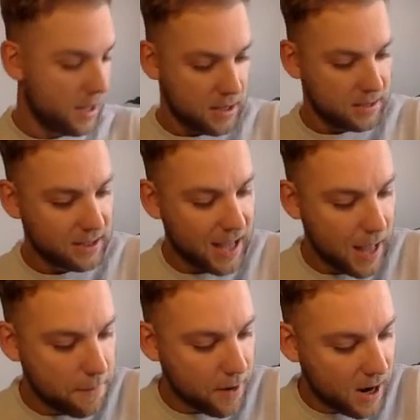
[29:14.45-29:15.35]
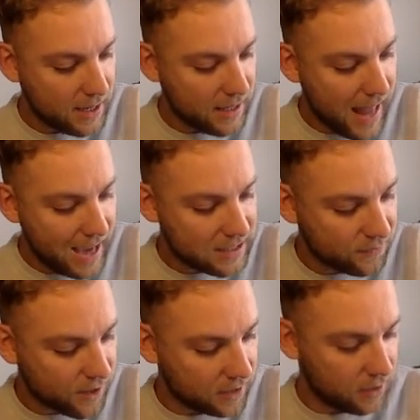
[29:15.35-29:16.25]
To get my next
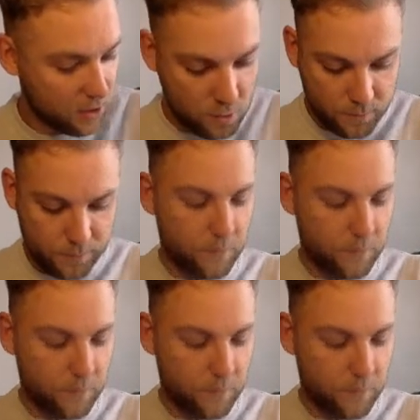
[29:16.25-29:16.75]
value,